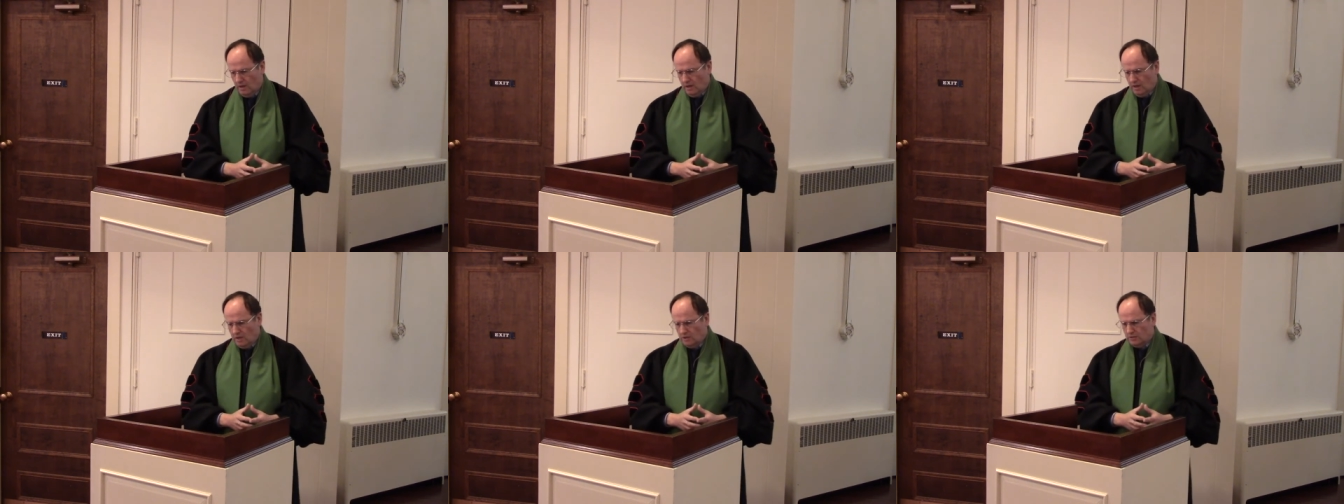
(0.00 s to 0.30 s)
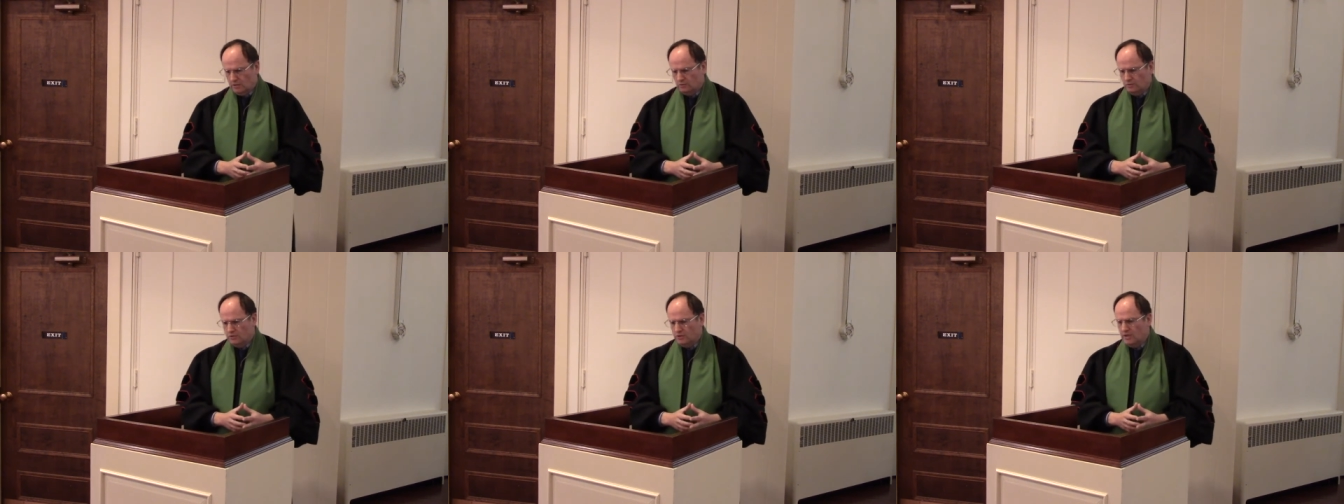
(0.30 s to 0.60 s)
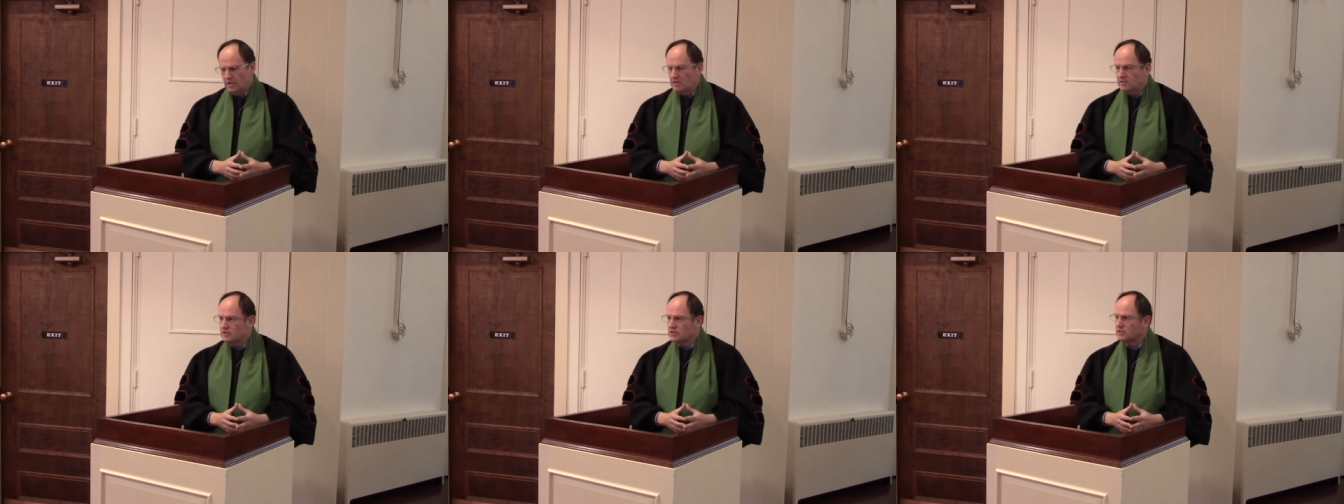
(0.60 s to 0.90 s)
So
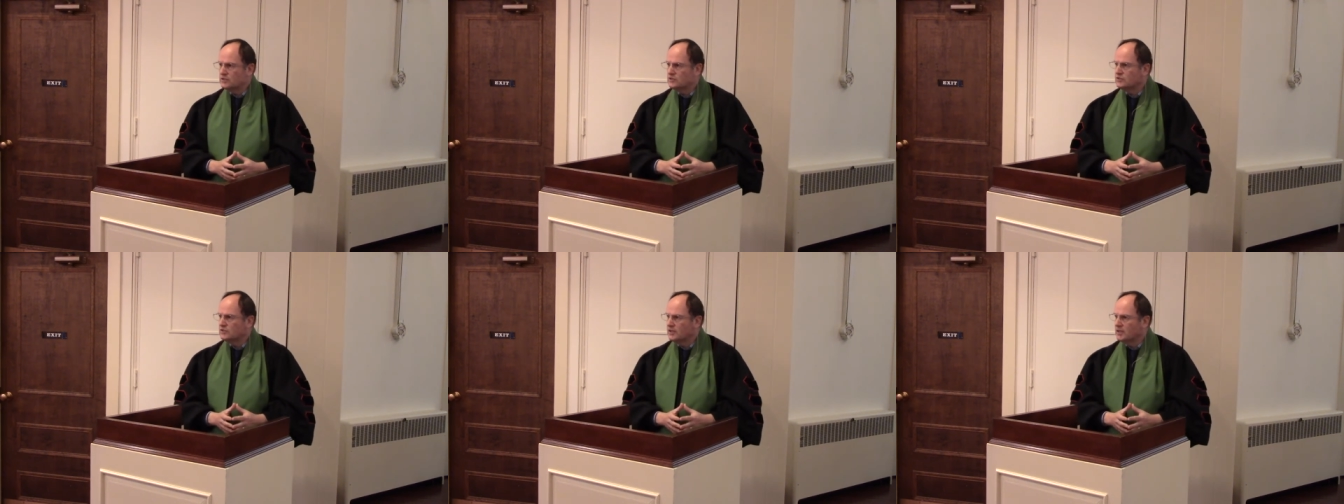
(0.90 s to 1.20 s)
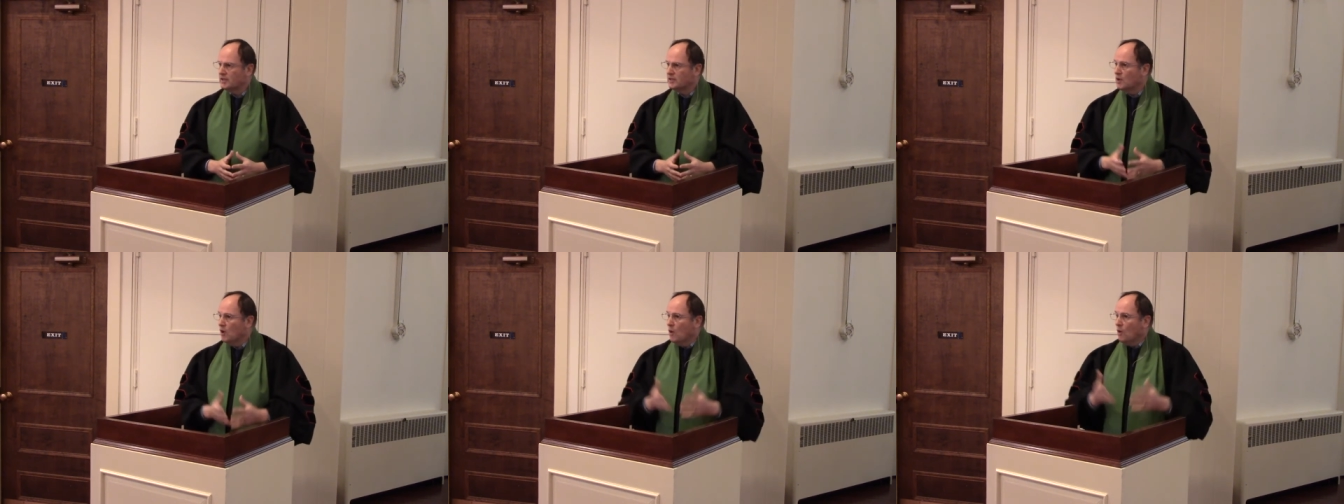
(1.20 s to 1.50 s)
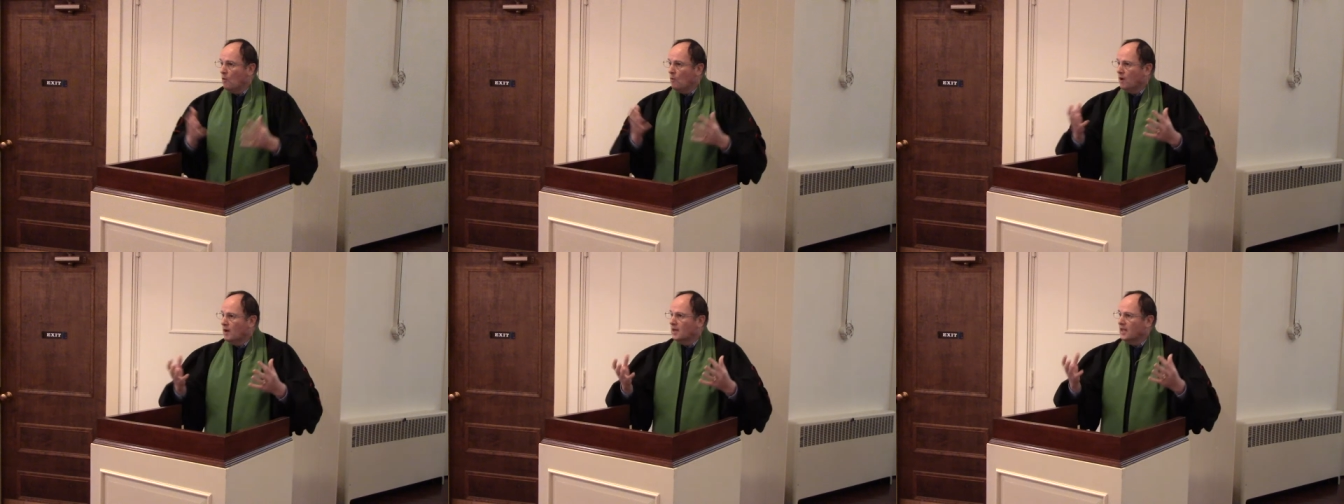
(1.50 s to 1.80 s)
Jesus
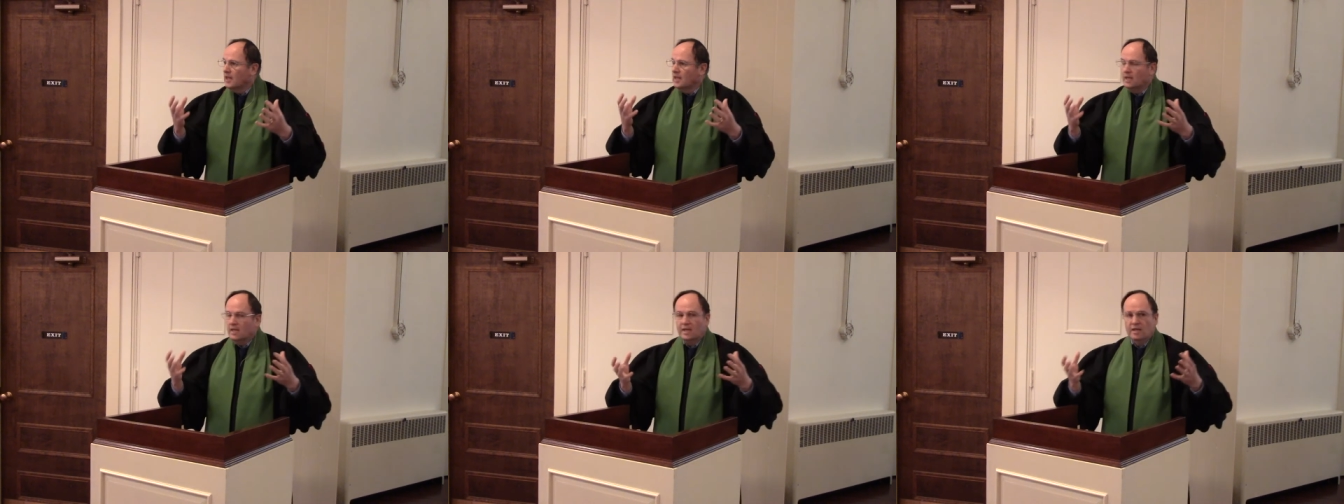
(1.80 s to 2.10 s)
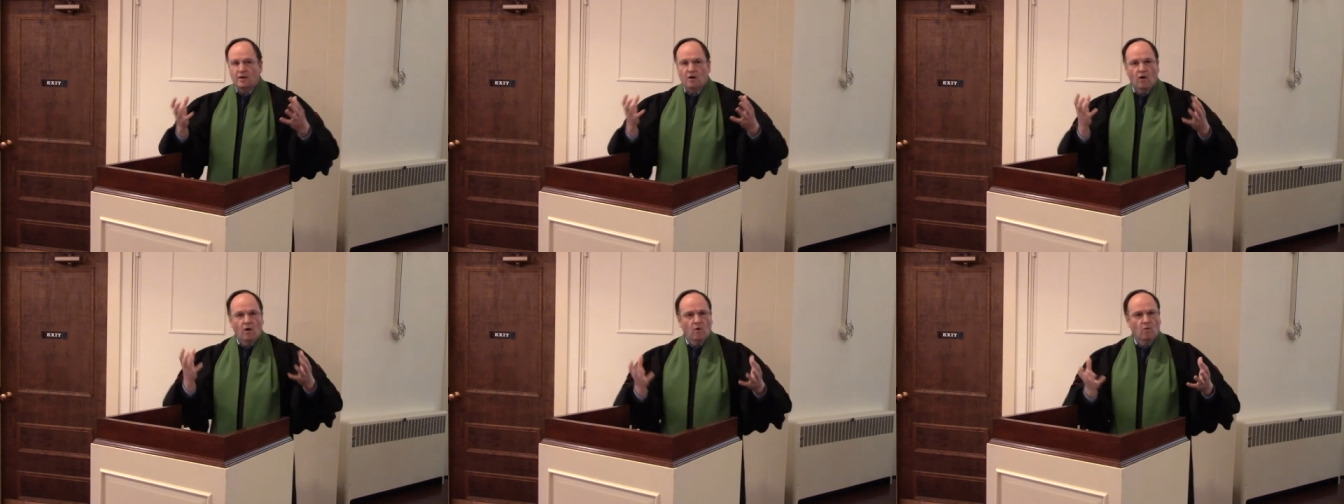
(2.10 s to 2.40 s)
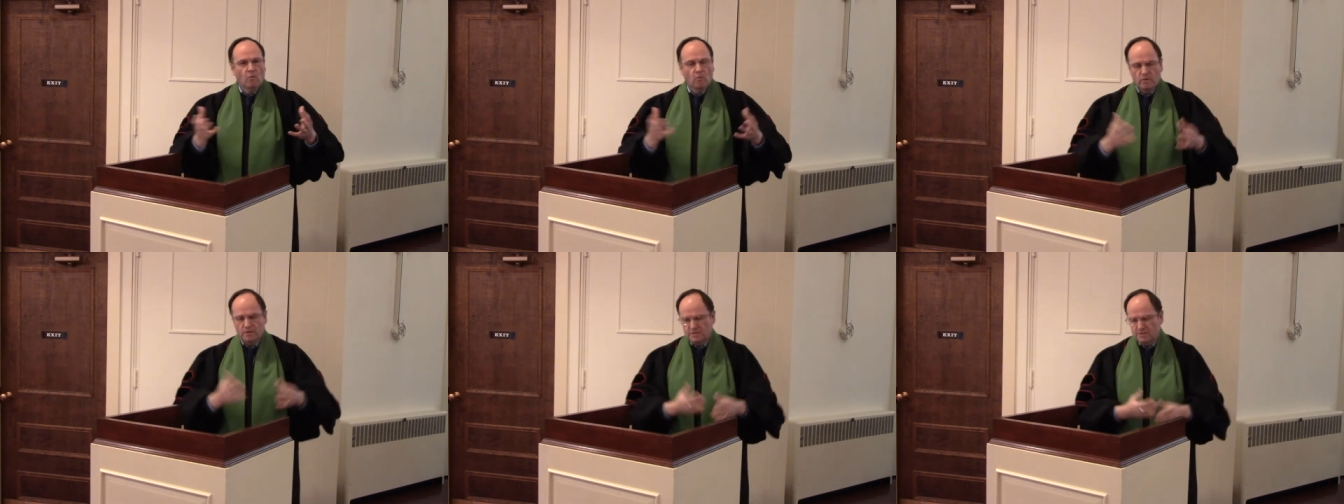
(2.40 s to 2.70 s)
did what he
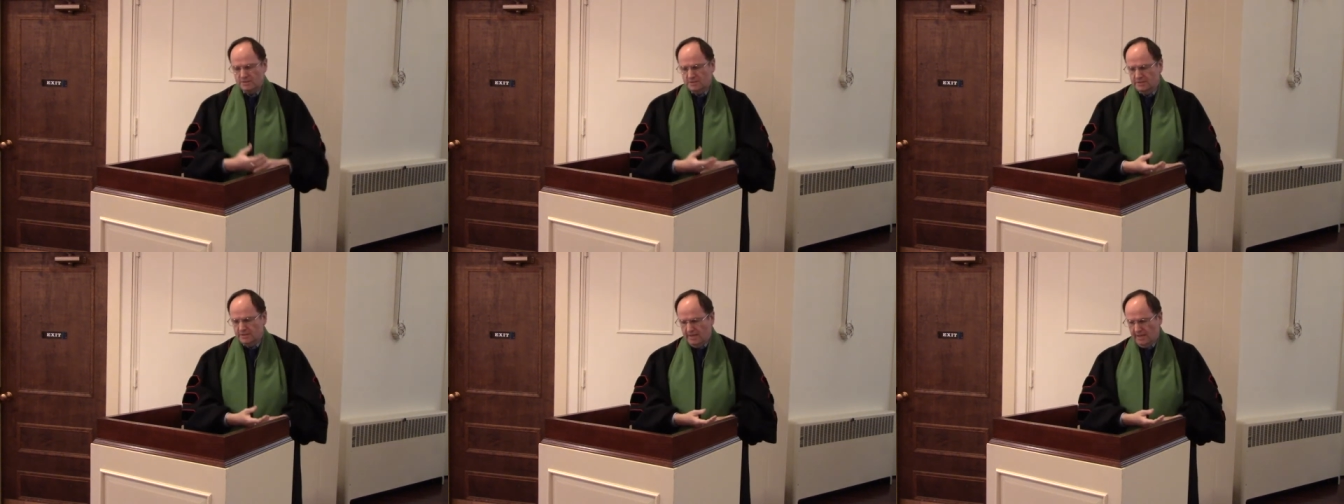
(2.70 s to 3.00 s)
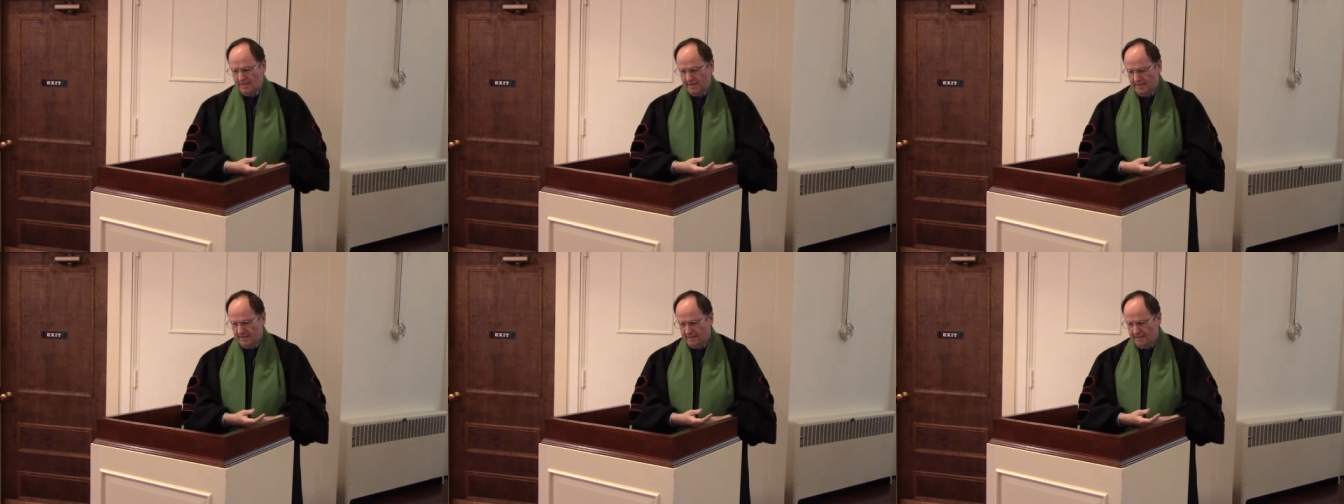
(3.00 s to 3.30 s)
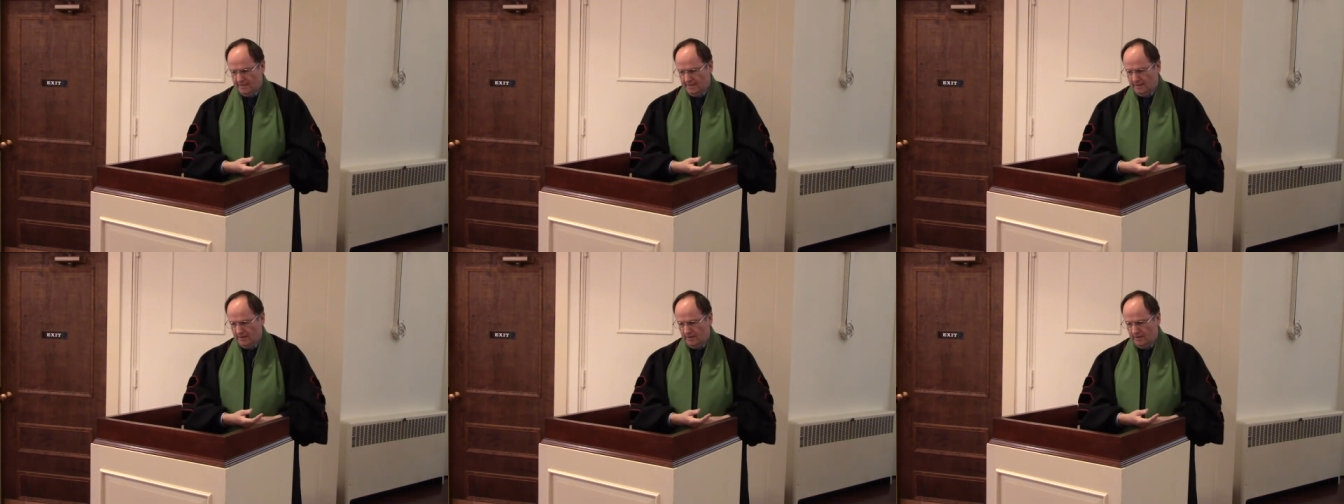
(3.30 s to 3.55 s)
always did.